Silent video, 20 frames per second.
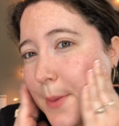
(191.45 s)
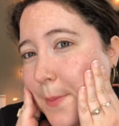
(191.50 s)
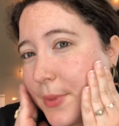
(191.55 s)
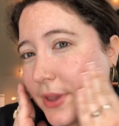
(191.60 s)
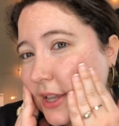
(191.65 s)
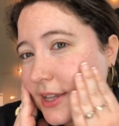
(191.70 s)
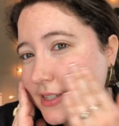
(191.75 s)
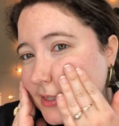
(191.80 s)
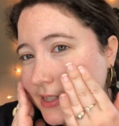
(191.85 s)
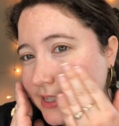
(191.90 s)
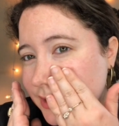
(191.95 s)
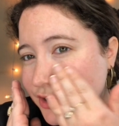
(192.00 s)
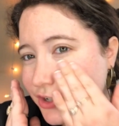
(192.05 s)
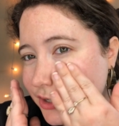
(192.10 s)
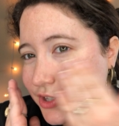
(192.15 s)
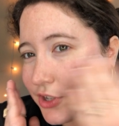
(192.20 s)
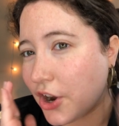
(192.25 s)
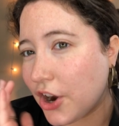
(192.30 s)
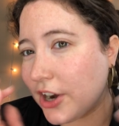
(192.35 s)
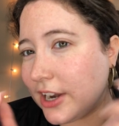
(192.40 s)
because this
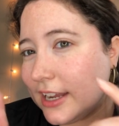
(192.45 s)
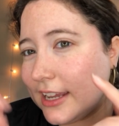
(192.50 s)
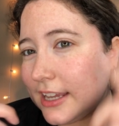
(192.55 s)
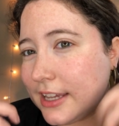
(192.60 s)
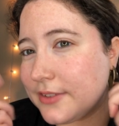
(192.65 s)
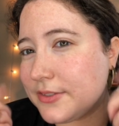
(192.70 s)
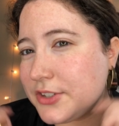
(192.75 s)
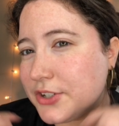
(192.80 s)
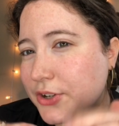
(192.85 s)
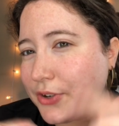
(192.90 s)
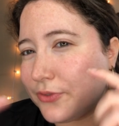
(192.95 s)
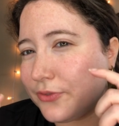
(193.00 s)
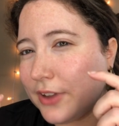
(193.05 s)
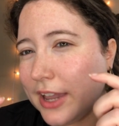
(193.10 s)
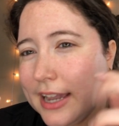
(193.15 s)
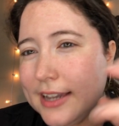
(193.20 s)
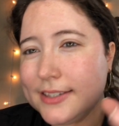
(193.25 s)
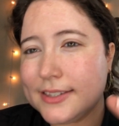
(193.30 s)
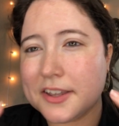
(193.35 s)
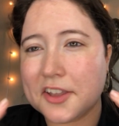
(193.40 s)
just already gives your
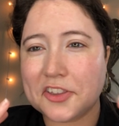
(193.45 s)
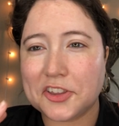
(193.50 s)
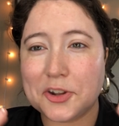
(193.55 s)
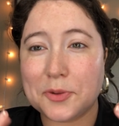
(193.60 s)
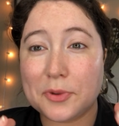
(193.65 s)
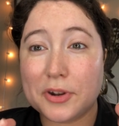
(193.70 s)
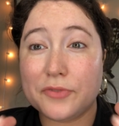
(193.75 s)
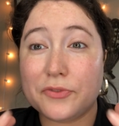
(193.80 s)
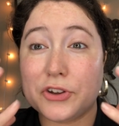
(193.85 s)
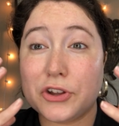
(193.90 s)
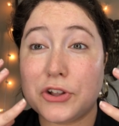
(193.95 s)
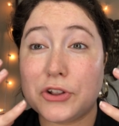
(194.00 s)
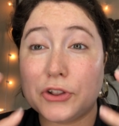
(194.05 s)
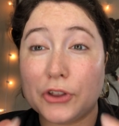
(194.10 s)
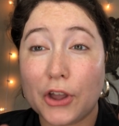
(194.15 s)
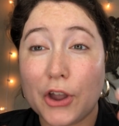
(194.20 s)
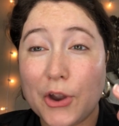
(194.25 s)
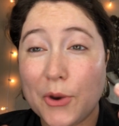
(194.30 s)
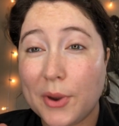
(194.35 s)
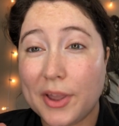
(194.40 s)
face a little bit of a
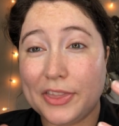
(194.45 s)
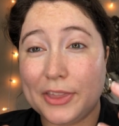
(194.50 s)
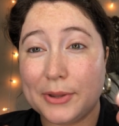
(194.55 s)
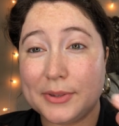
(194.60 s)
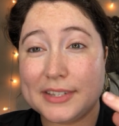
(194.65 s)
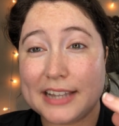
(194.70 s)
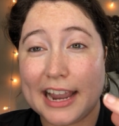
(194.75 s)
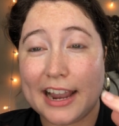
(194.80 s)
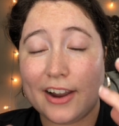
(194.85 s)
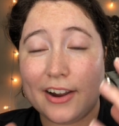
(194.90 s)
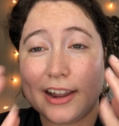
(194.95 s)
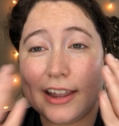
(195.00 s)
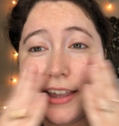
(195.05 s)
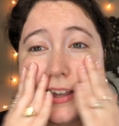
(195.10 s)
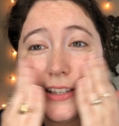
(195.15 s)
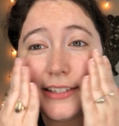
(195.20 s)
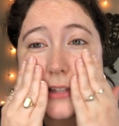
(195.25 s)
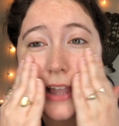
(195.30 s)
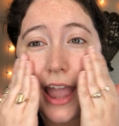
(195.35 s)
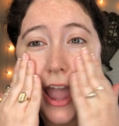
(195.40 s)
glow in those
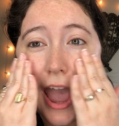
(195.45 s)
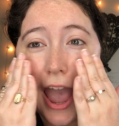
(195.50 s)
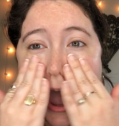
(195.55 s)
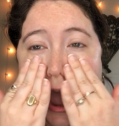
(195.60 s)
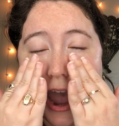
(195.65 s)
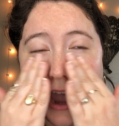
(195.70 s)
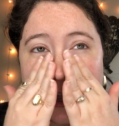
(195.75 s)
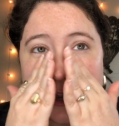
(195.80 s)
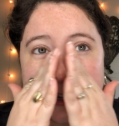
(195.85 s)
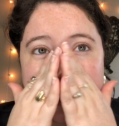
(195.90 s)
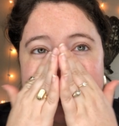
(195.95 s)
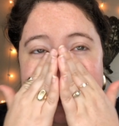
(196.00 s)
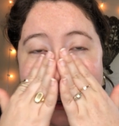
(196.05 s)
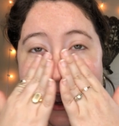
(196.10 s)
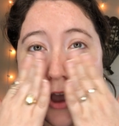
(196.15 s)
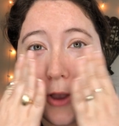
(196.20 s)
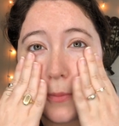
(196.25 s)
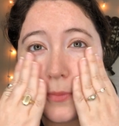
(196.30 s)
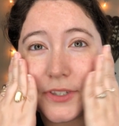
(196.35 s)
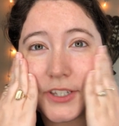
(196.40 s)
areas and
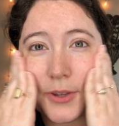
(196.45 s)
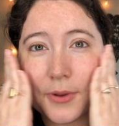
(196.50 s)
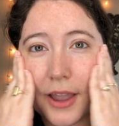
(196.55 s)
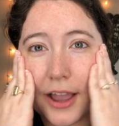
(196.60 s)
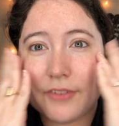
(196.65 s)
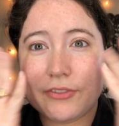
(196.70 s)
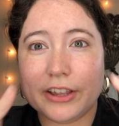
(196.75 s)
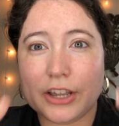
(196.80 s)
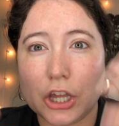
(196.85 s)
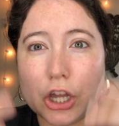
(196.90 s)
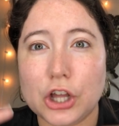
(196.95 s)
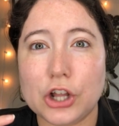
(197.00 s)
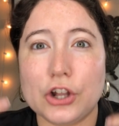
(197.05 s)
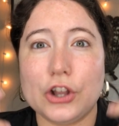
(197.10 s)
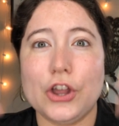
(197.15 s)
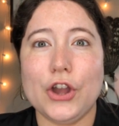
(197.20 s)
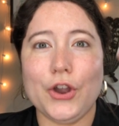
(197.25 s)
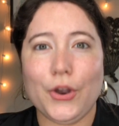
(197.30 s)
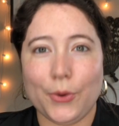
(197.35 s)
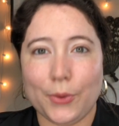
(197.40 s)
helps you have like a
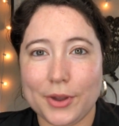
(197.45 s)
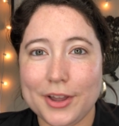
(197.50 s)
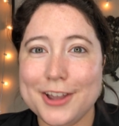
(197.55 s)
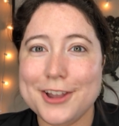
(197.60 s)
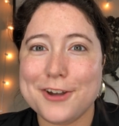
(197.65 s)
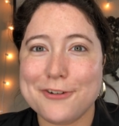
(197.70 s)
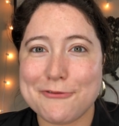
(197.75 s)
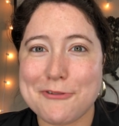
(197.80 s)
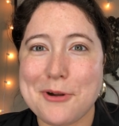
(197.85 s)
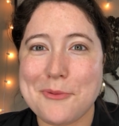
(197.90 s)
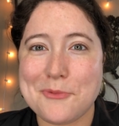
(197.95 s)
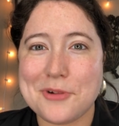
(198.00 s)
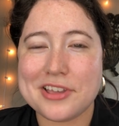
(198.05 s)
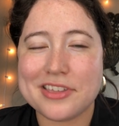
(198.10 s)
glow from